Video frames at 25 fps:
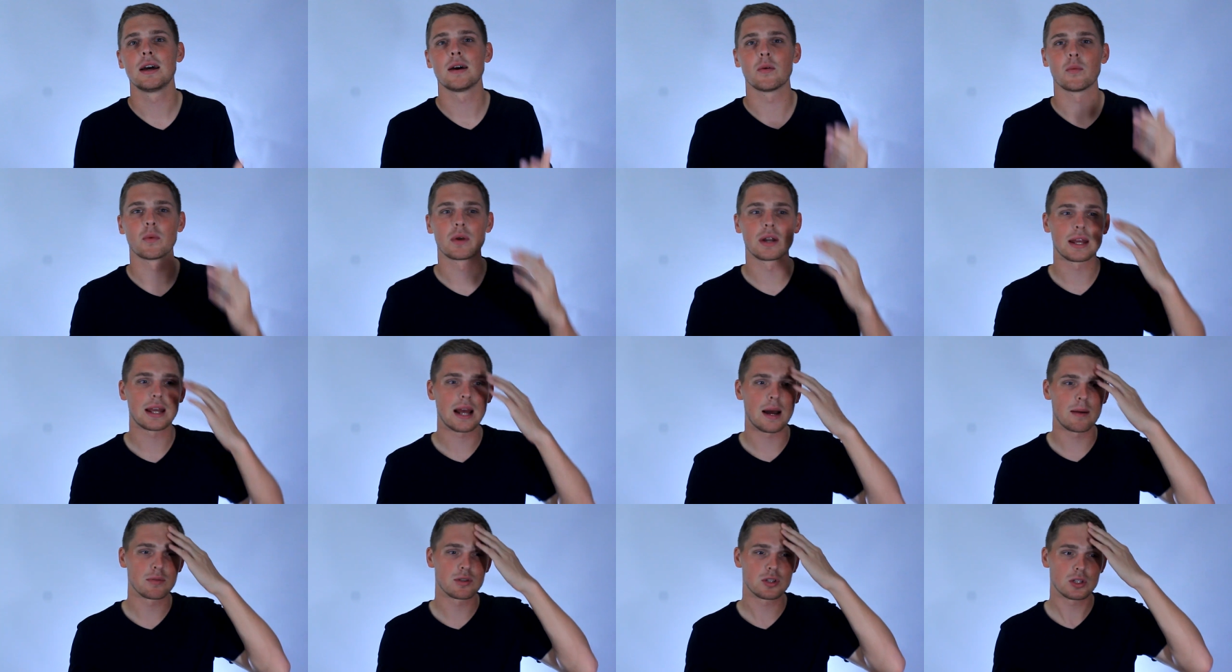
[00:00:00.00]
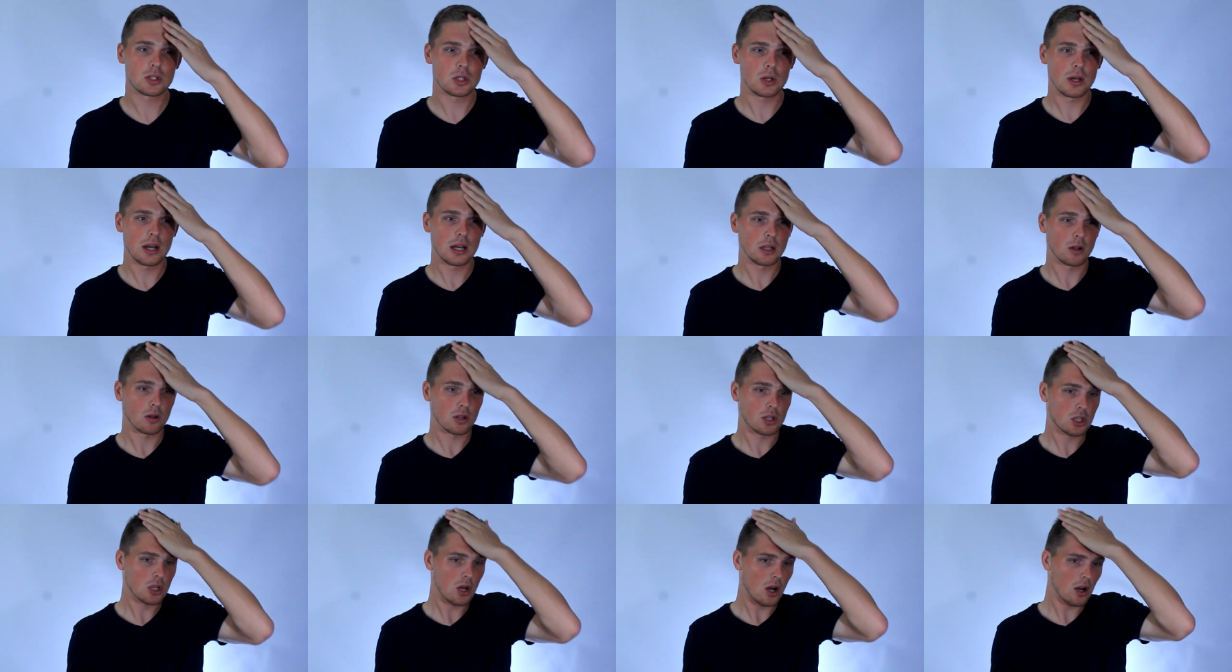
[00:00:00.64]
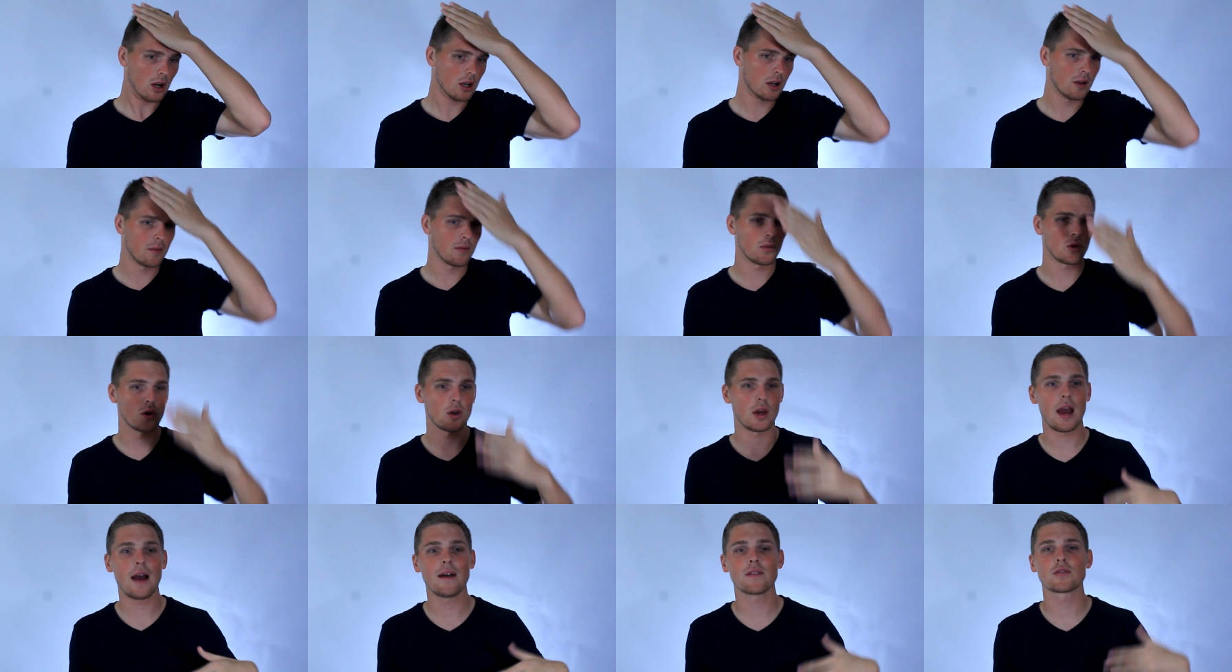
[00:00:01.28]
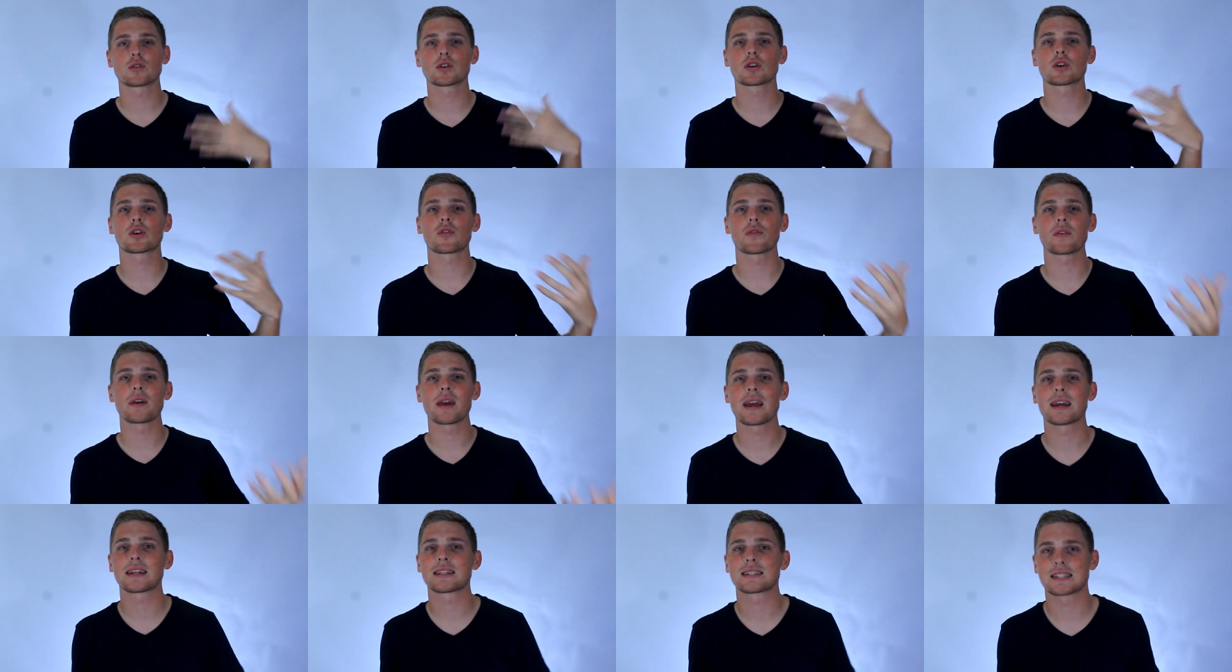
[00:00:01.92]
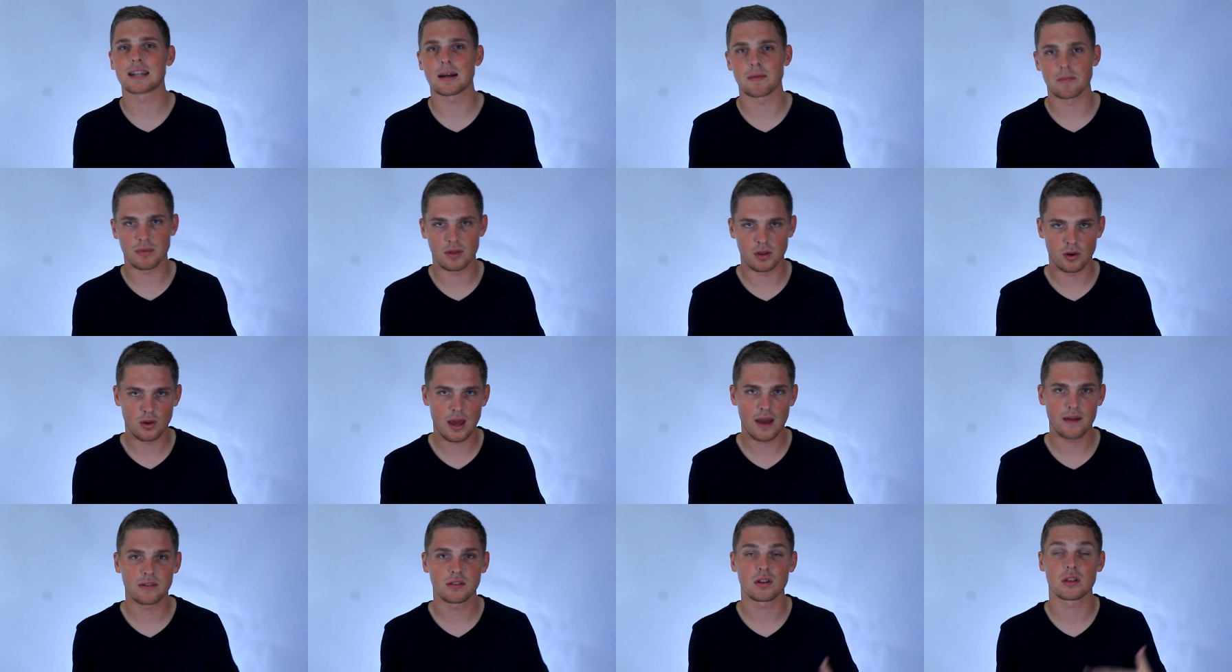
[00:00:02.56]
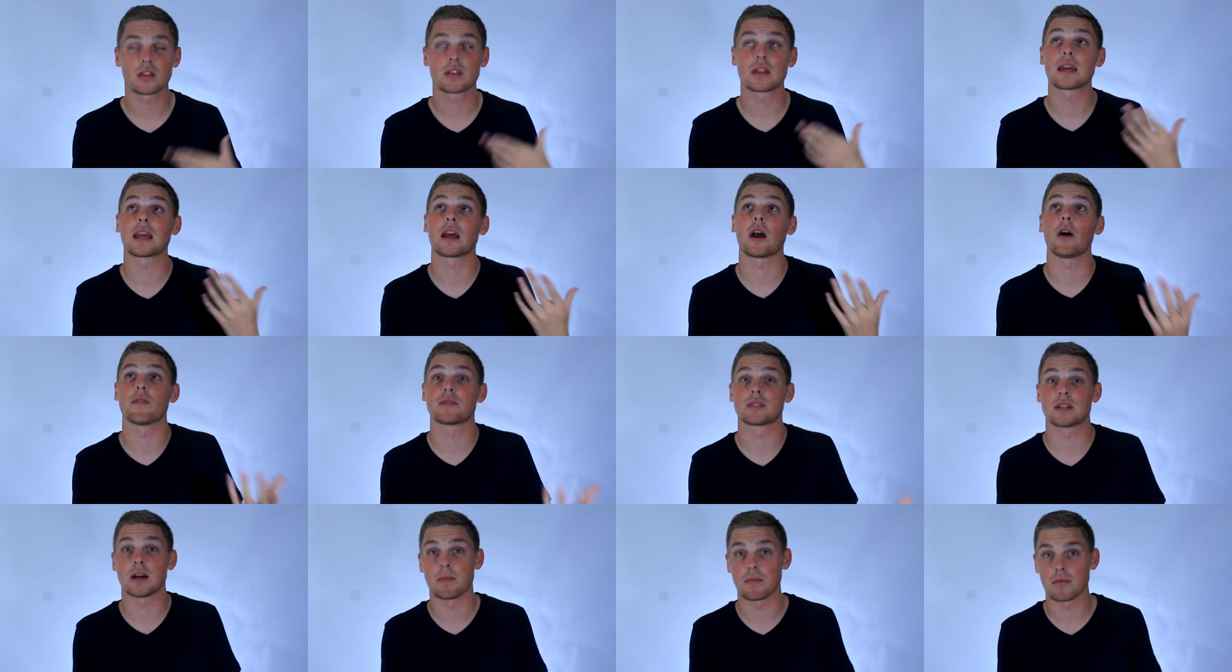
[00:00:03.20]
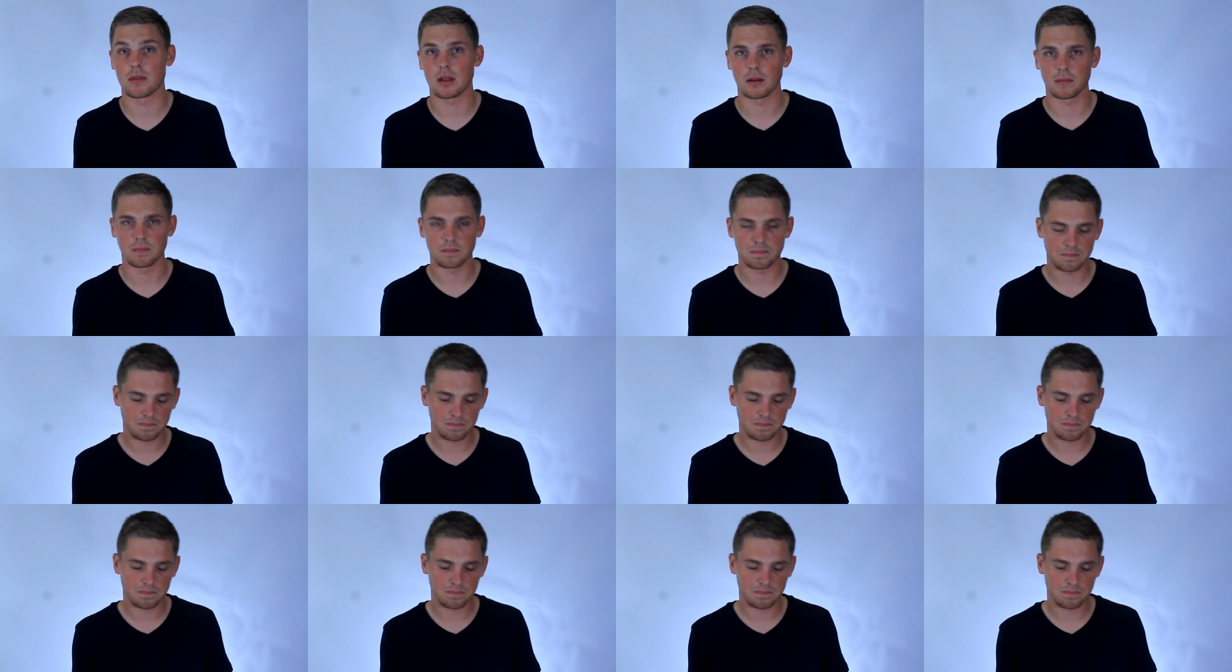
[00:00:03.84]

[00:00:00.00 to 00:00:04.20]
When it comes to HelloTalk, you have to create something. You have to think of something.